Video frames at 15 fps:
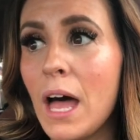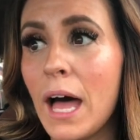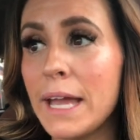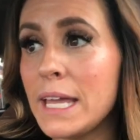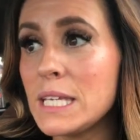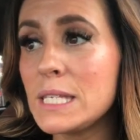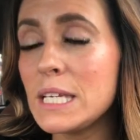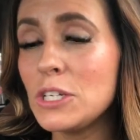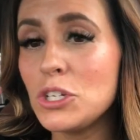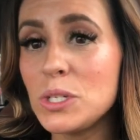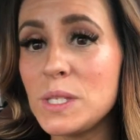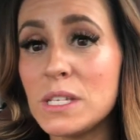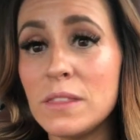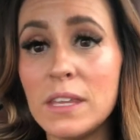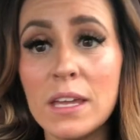I guess I
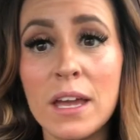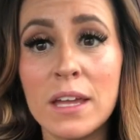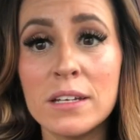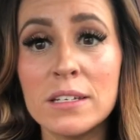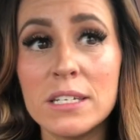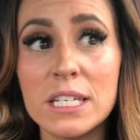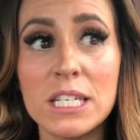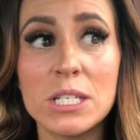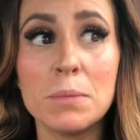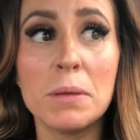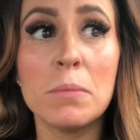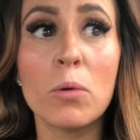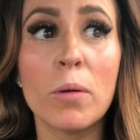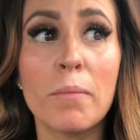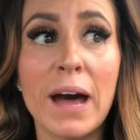just, in the end, need to
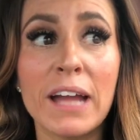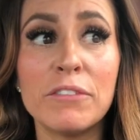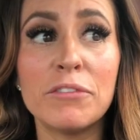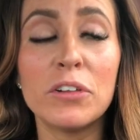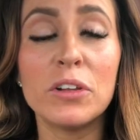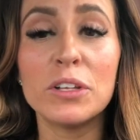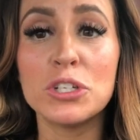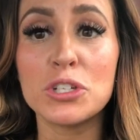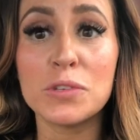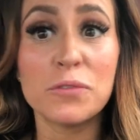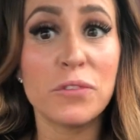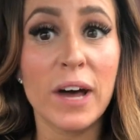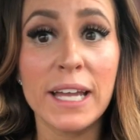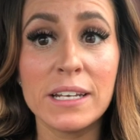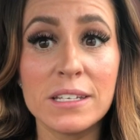be more mindful and just
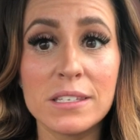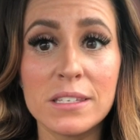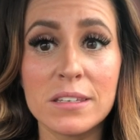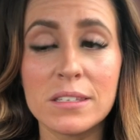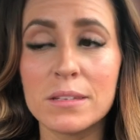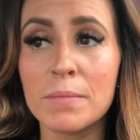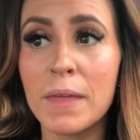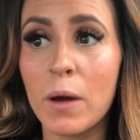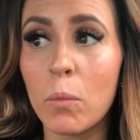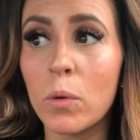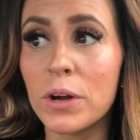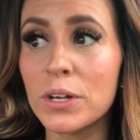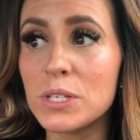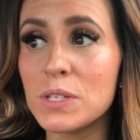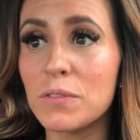find a system that
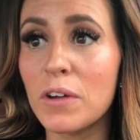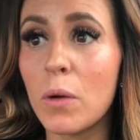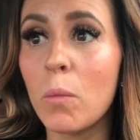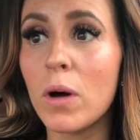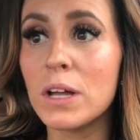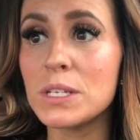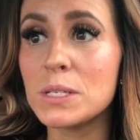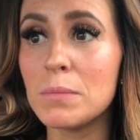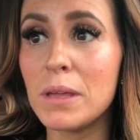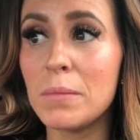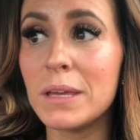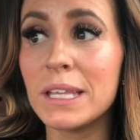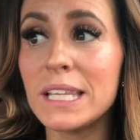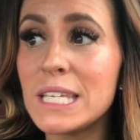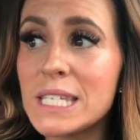works if I want to
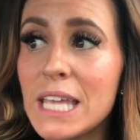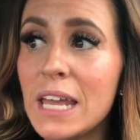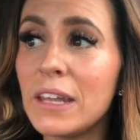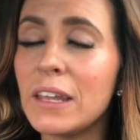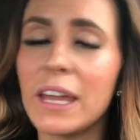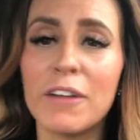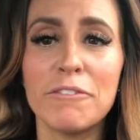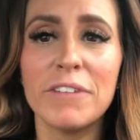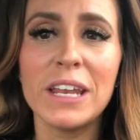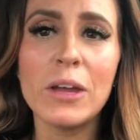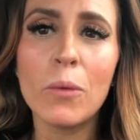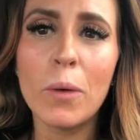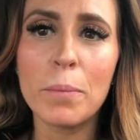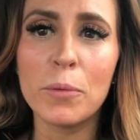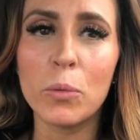maybe at least get like a
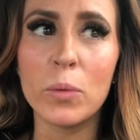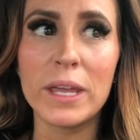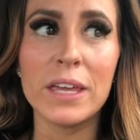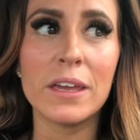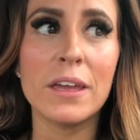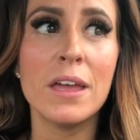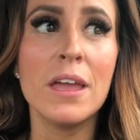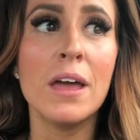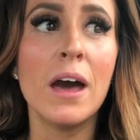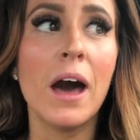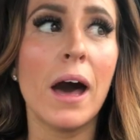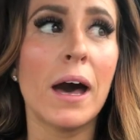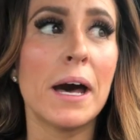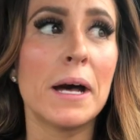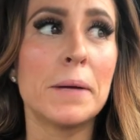video up a week.
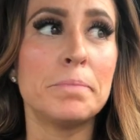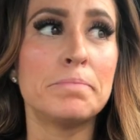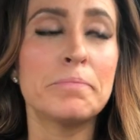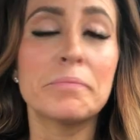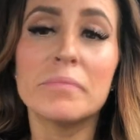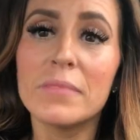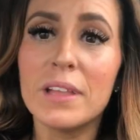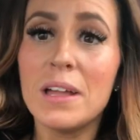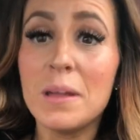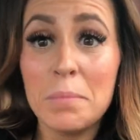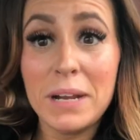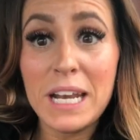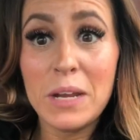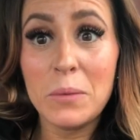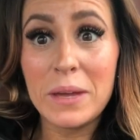Um,
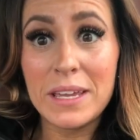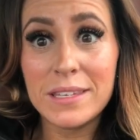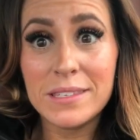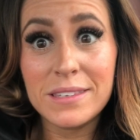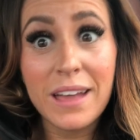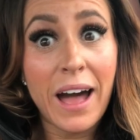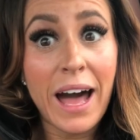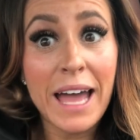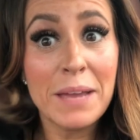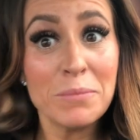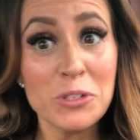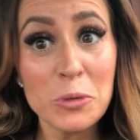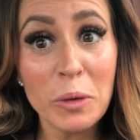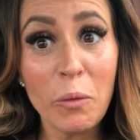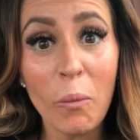but, anyways, I'm
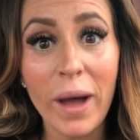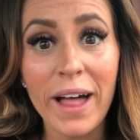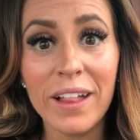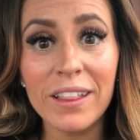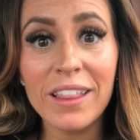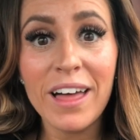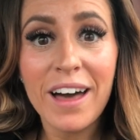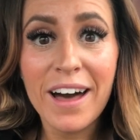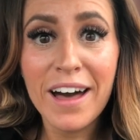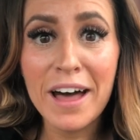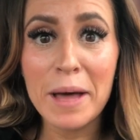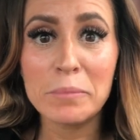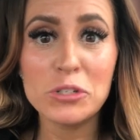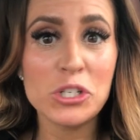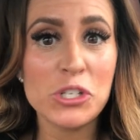doing well.
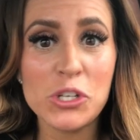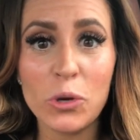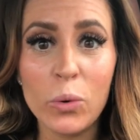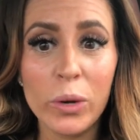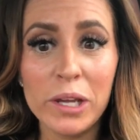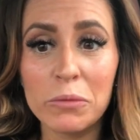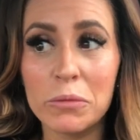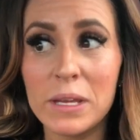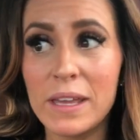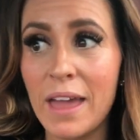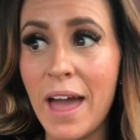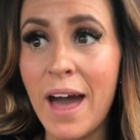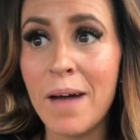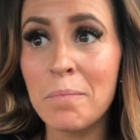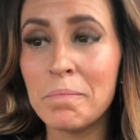Um, just a quick
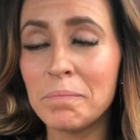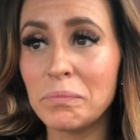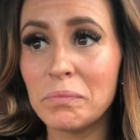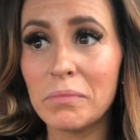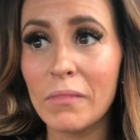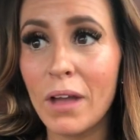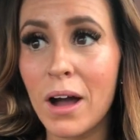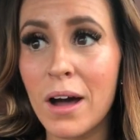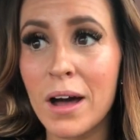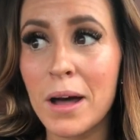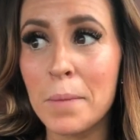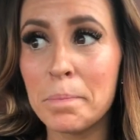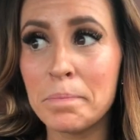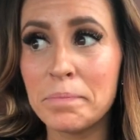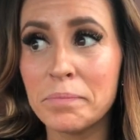recap.
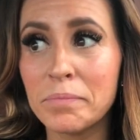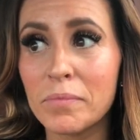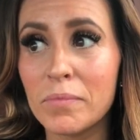Um,